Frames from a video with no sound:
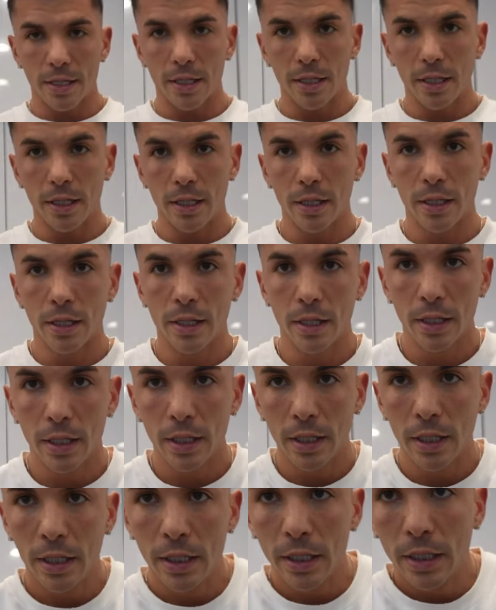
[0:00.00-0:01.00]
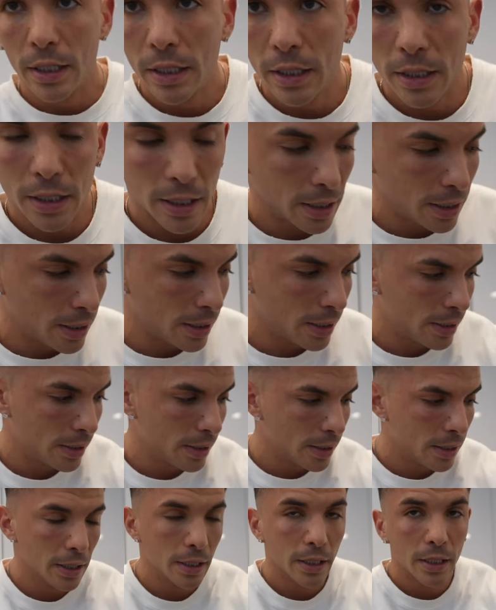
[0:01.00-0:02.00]
There he is.
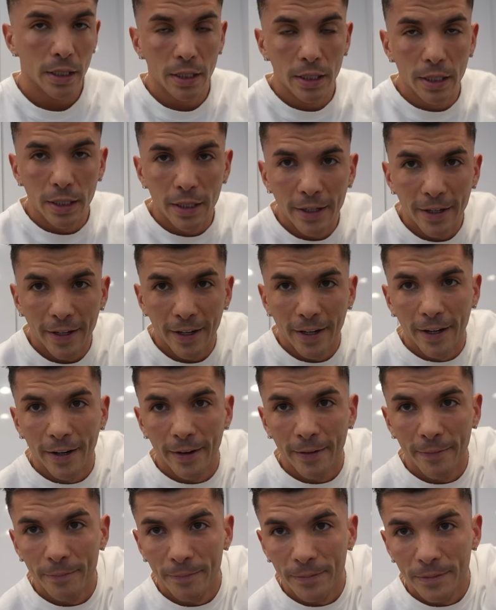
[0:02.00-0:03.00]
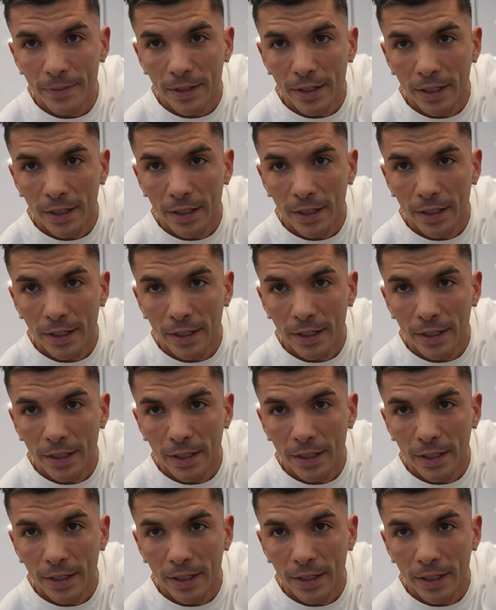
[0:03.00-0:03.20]
There he is.